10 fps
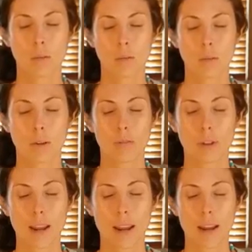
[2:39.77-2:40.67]
one of your
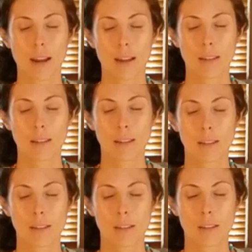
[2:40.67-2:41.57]
hands
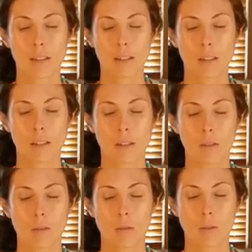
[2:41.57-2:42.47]

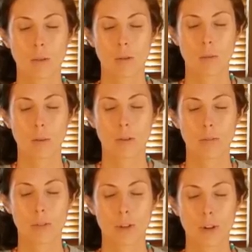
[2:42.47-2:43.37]
or one of
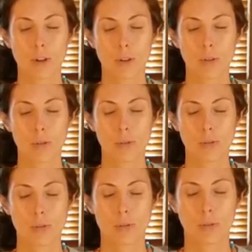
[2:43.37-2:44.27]
your toes,